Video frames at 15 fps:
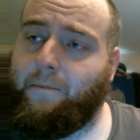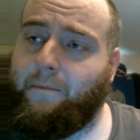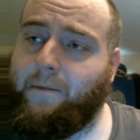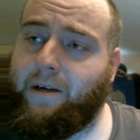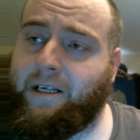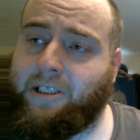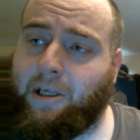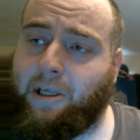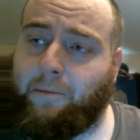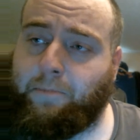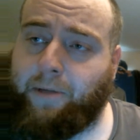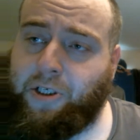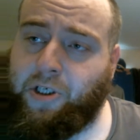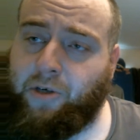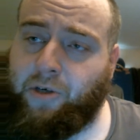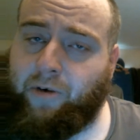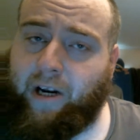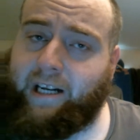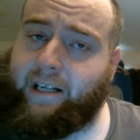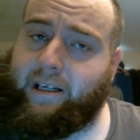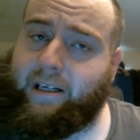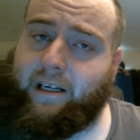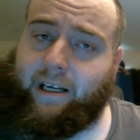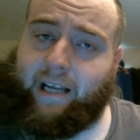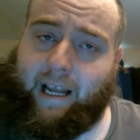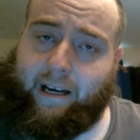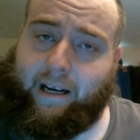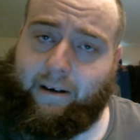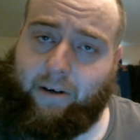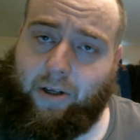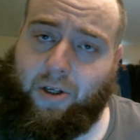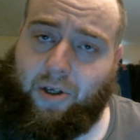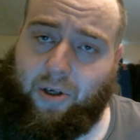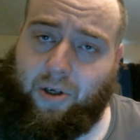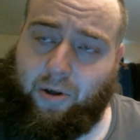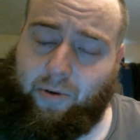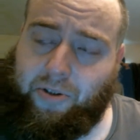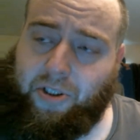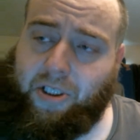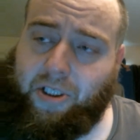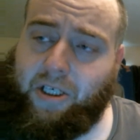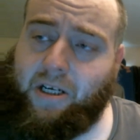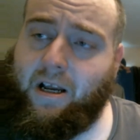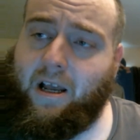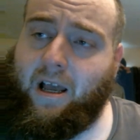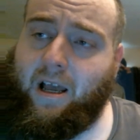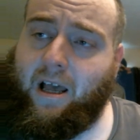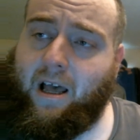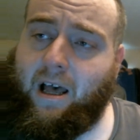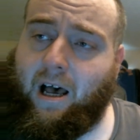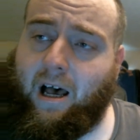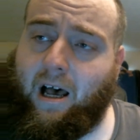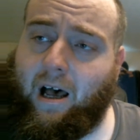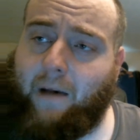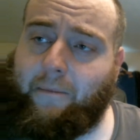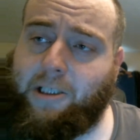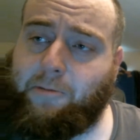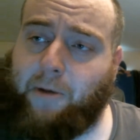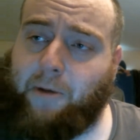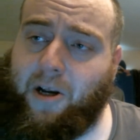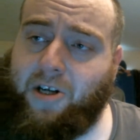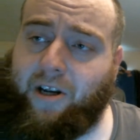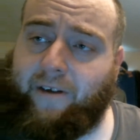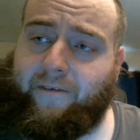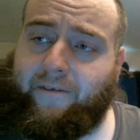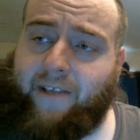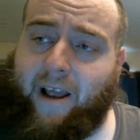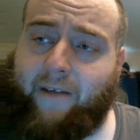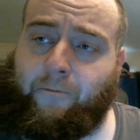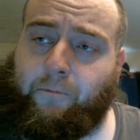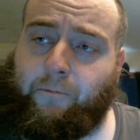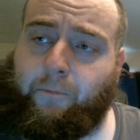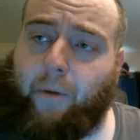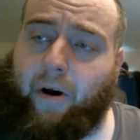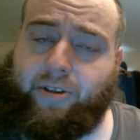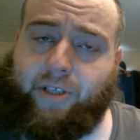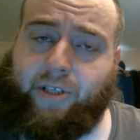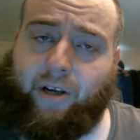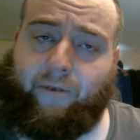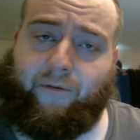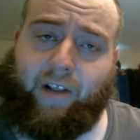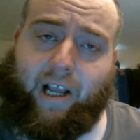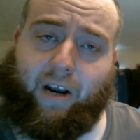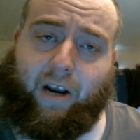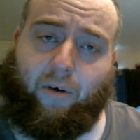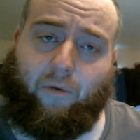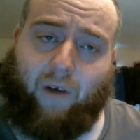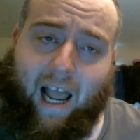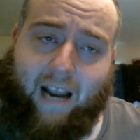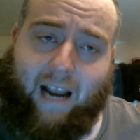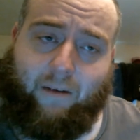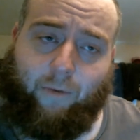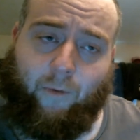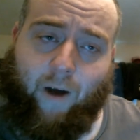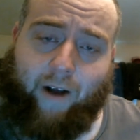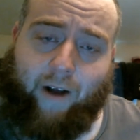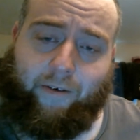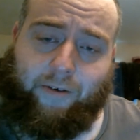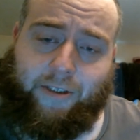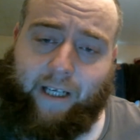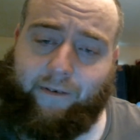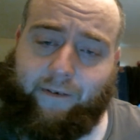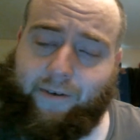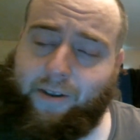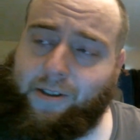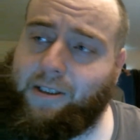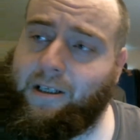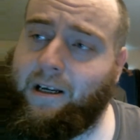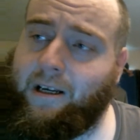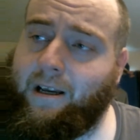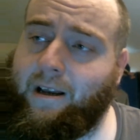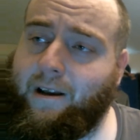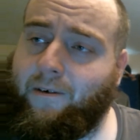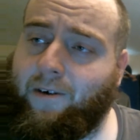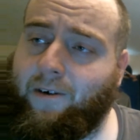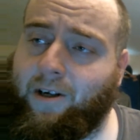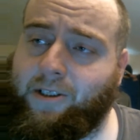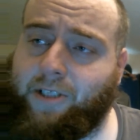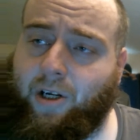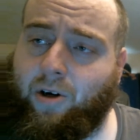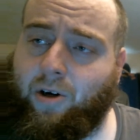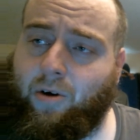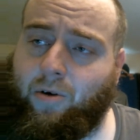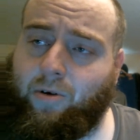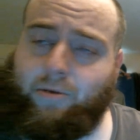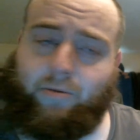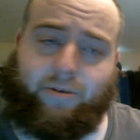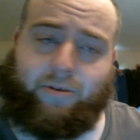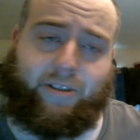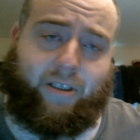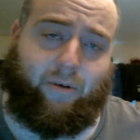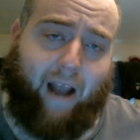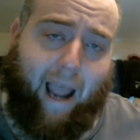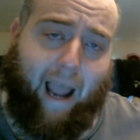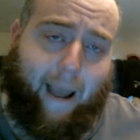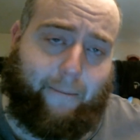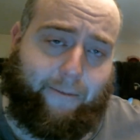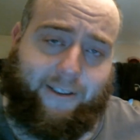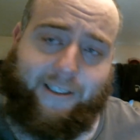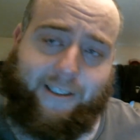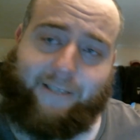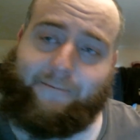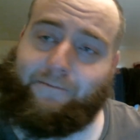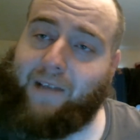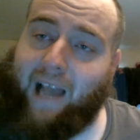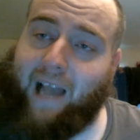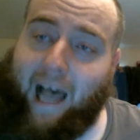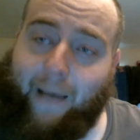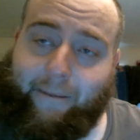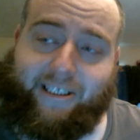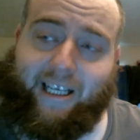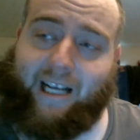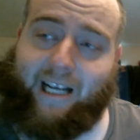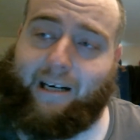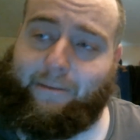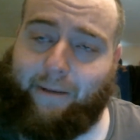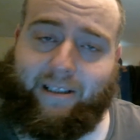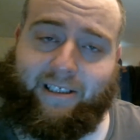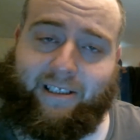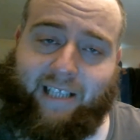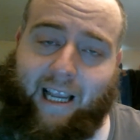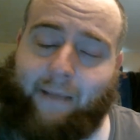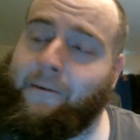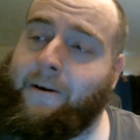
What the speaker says: His completion rate, again, huge, especially if that ball's going to feel like a rock with wide receivers because of the cold. We'll see what happens. I'm excited about this game.